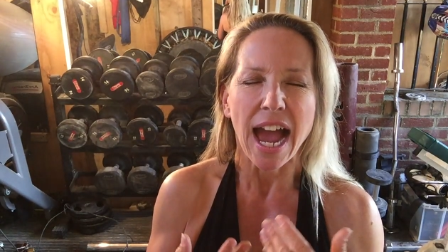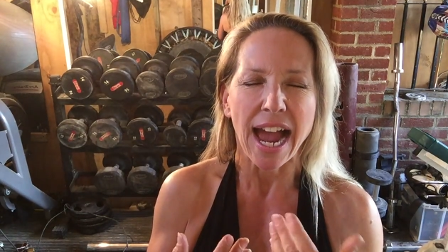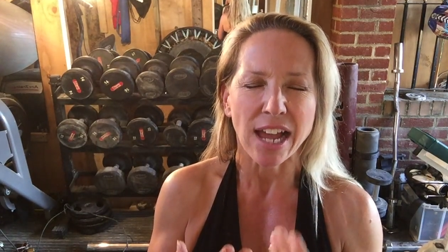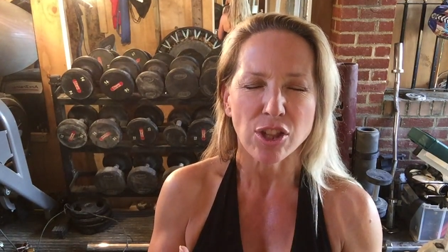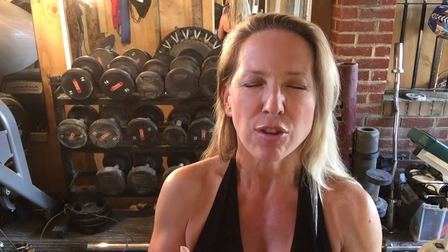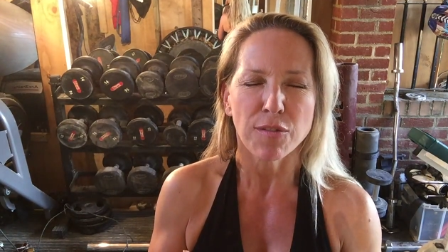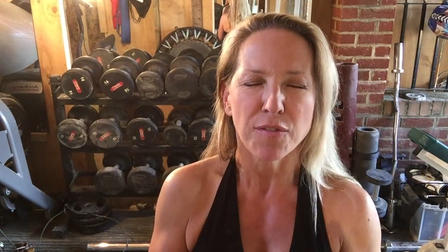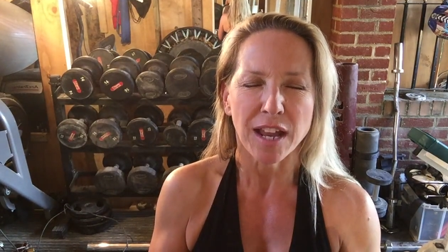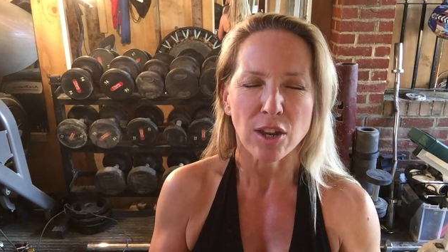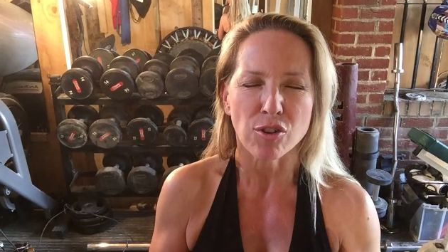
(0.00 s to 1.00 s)
As you
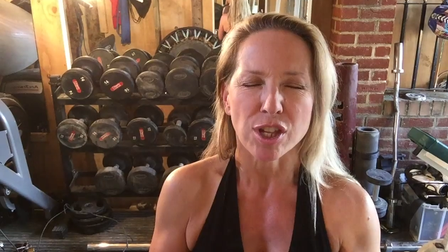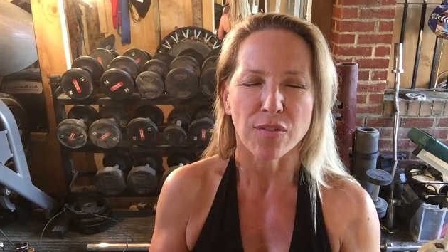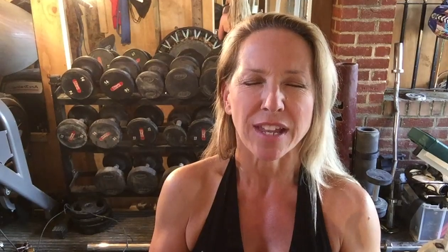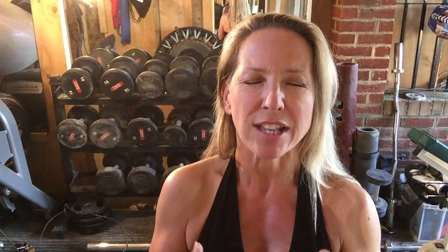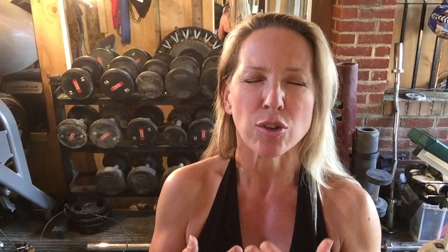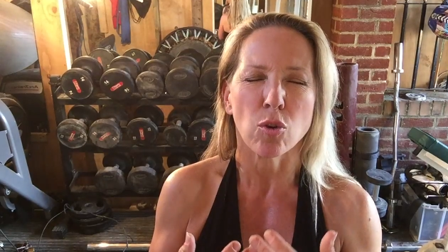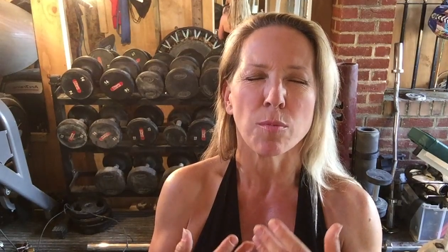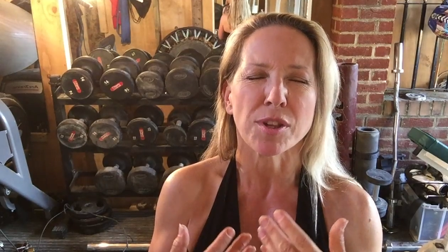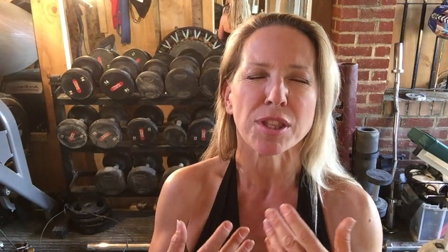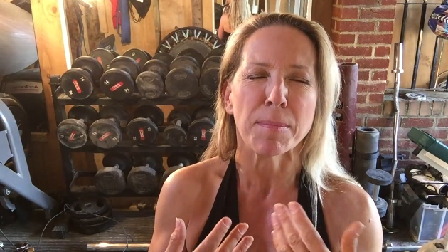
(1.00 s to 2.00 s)
feel yourself get to
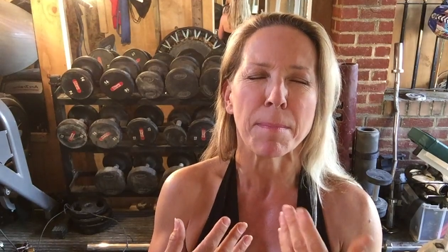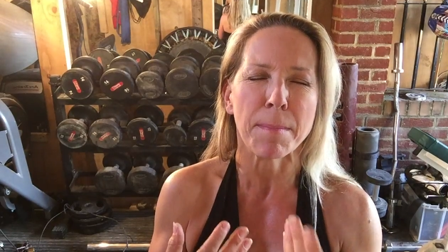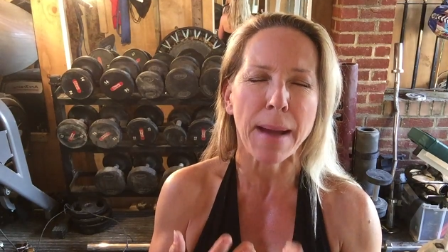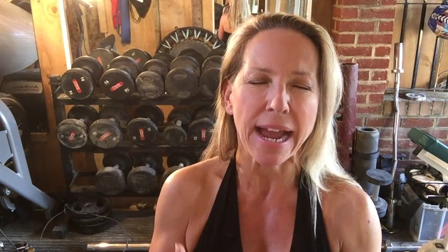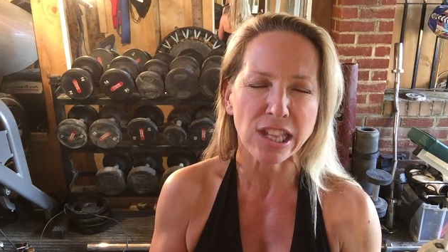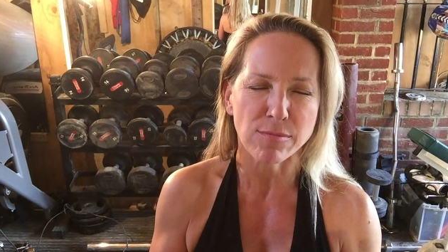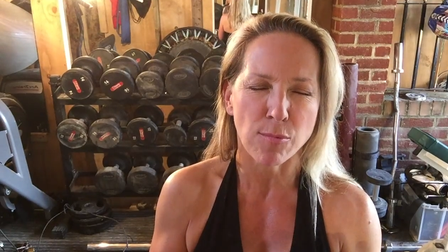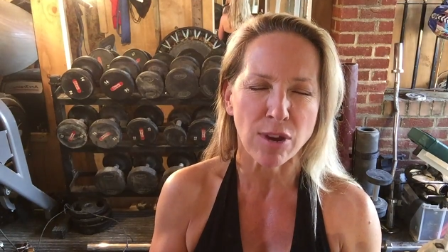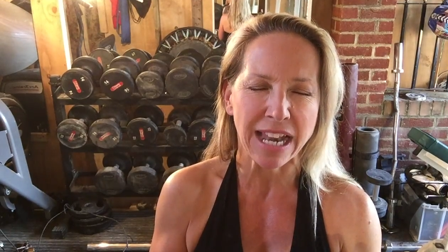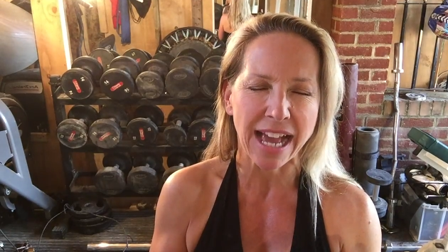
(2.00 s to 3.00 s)
almost the
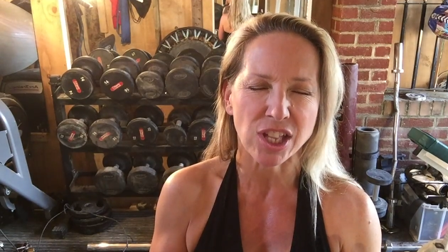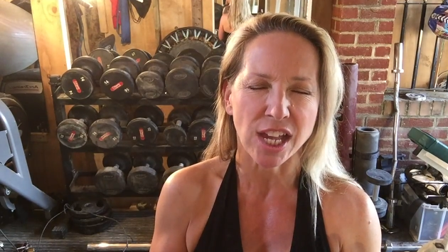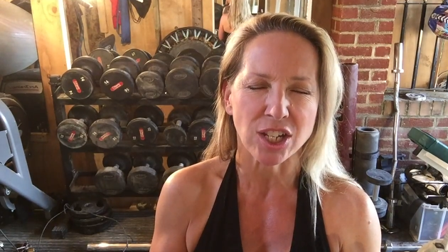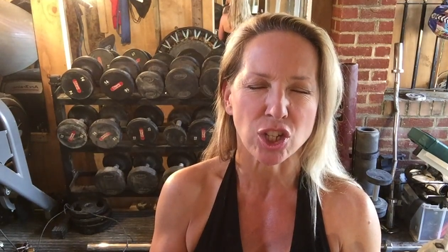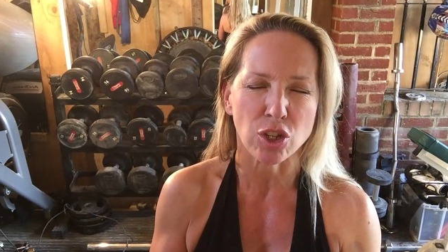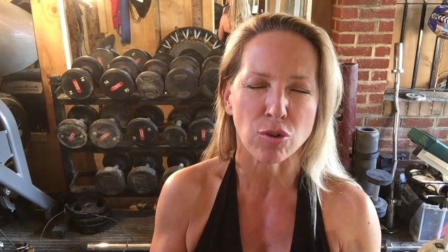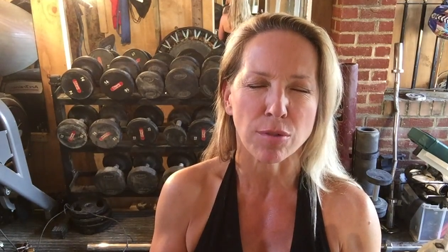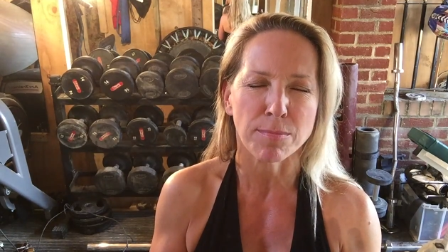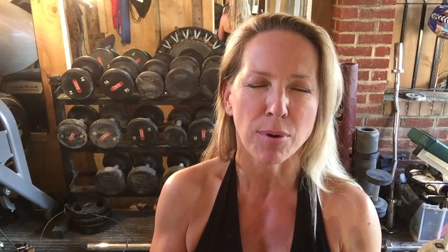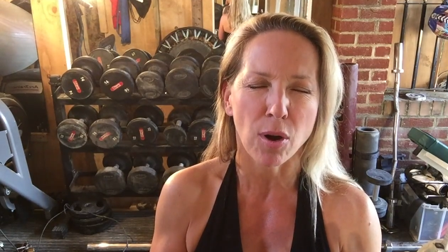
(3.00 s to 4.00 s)
maximum relaxation you
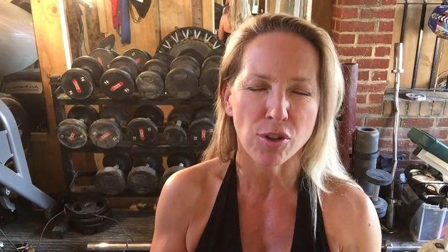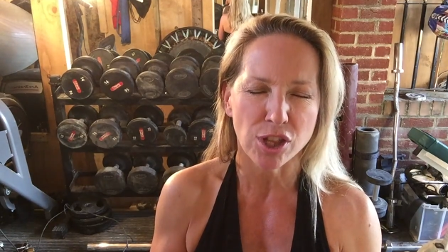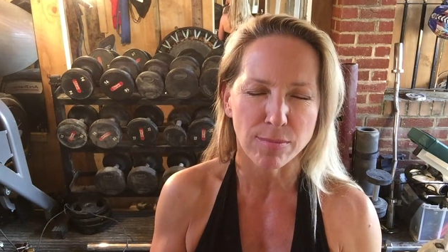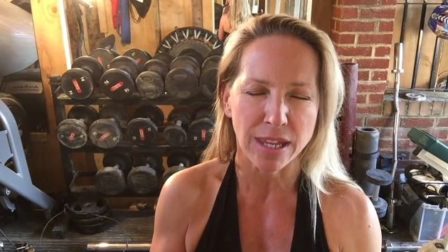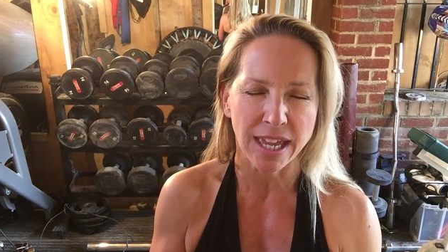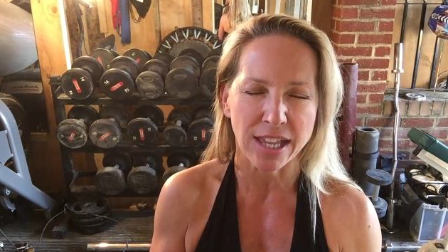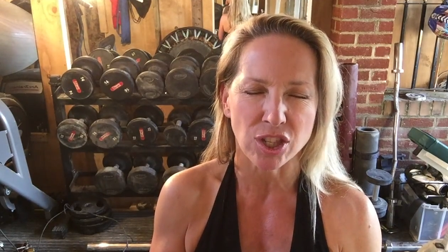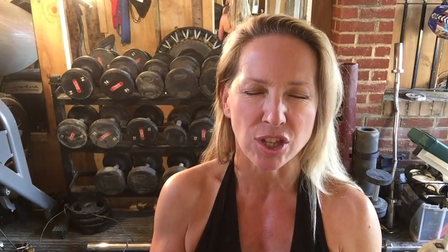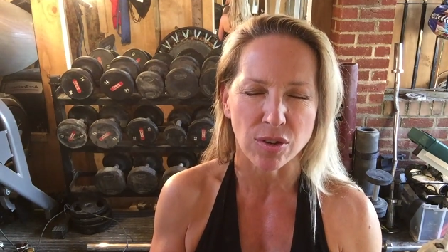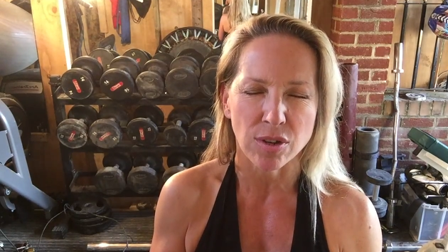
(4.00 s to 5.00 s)
could possibly get
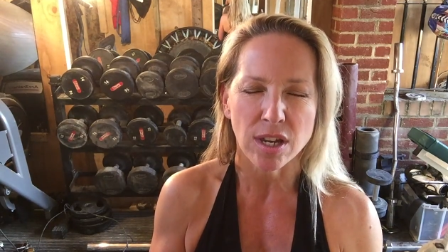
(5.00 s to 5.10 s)
to,